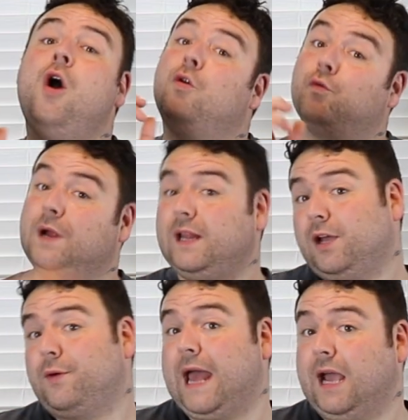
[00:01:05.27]
Really
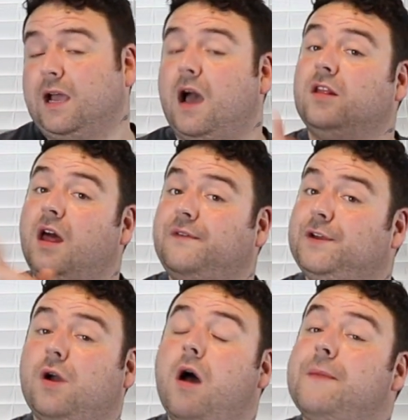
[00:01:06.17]
quick, a lot of
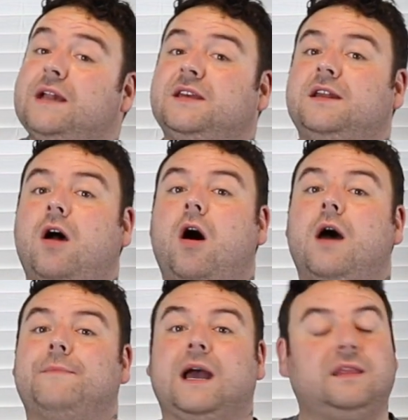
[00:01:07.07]
you commented
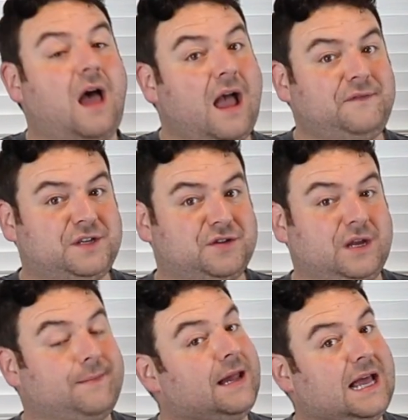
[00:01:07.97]
on my live
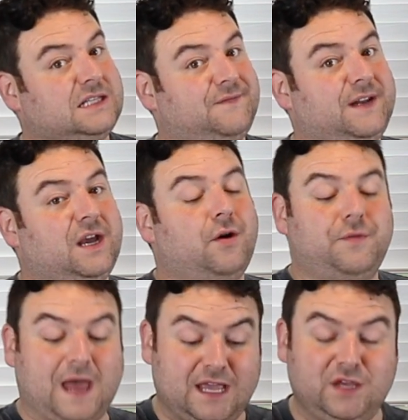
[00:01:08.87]
stream, my last video,
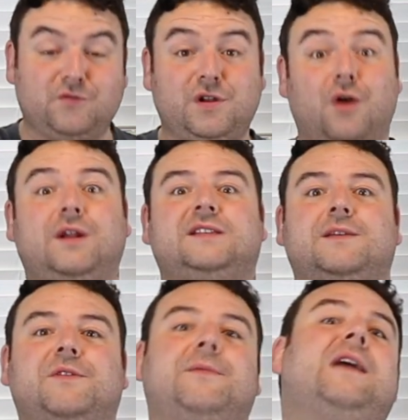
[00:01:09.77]
that you noticed
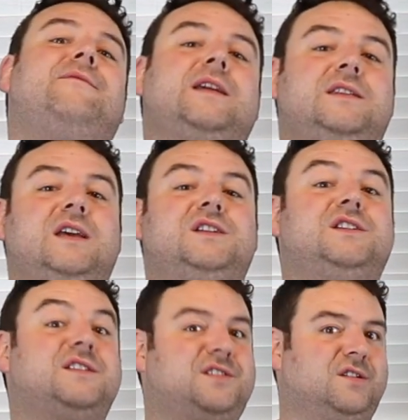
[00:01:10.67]
some of my vintage
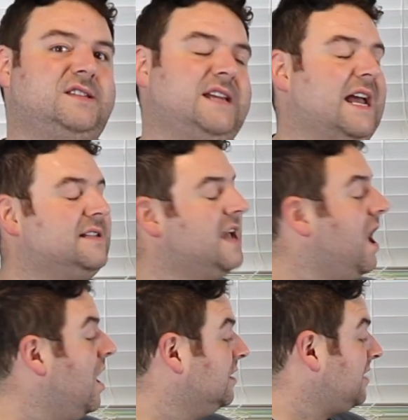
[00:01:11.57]
dessert stands.
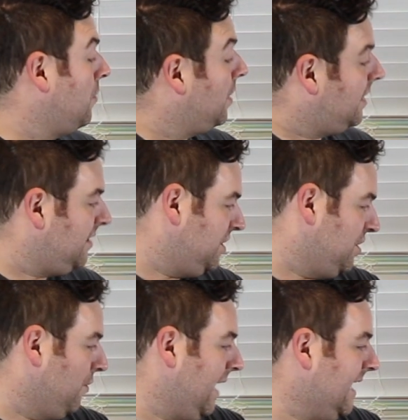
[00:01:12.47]
So I wanted to
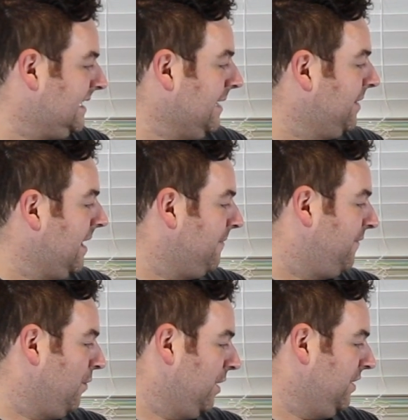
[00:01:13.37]
showcase some of them
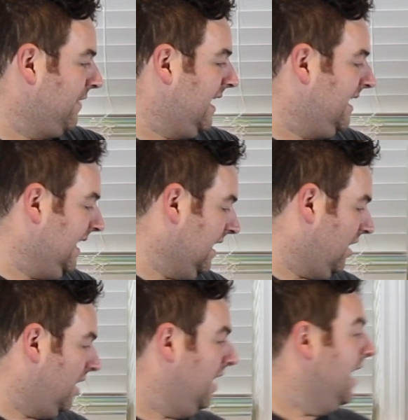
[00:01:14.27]
for you right
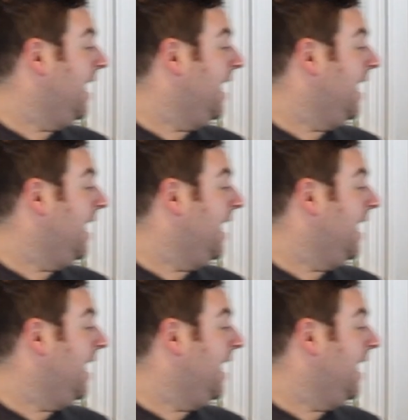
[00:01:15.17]
here.